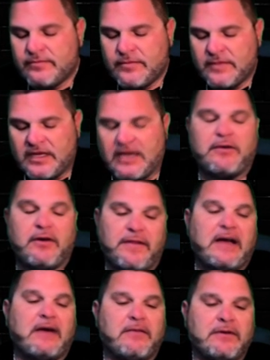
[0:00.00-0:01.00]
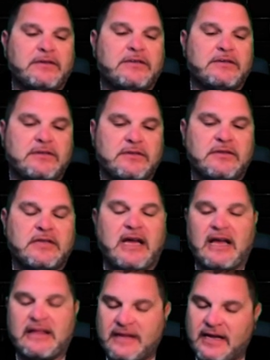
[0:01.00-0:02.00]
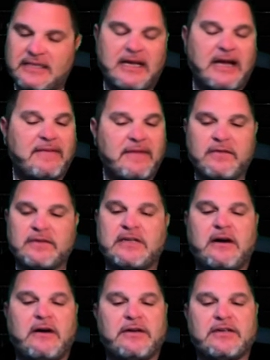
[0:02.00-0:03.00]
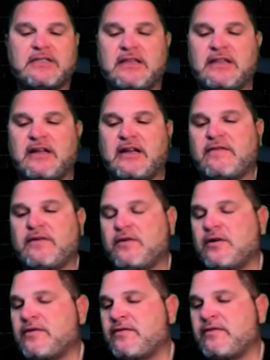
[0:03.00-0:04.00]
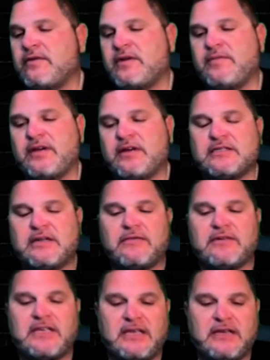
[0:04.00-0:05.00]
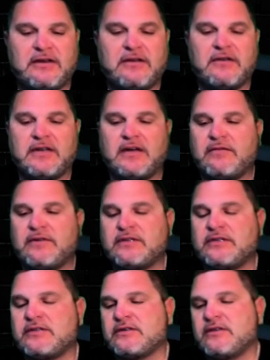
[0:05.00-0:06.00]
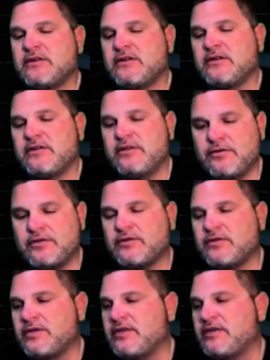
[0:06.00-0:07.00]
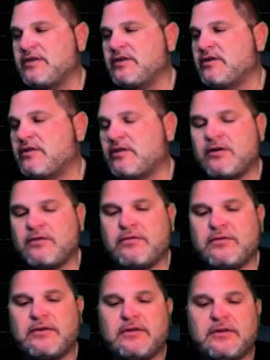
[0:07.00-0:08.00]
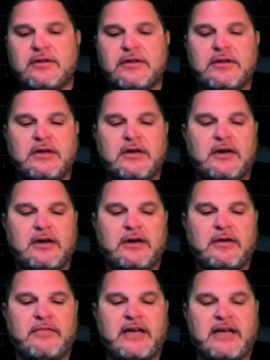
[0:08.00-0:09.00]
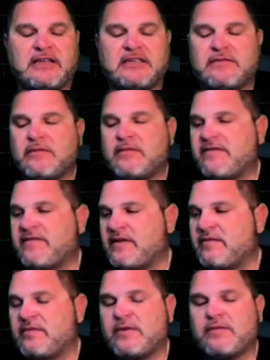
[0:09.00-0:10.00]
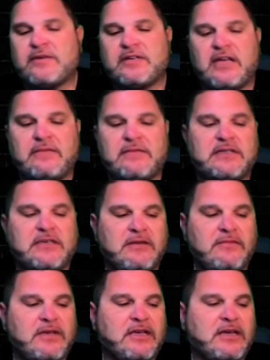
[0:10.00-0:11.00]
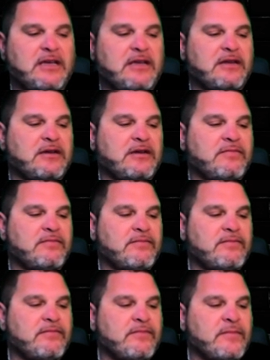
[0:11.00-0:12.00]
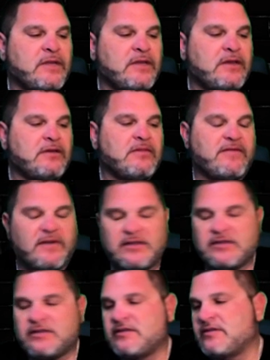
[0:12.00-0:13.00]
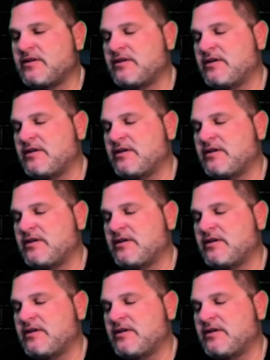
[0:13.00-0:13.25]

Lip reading: And I thought that was that at that time that was the hardest thing that I'd ever gone through. And because I was here and I was usually alone, I had some of my family members came to see me. I had my friends.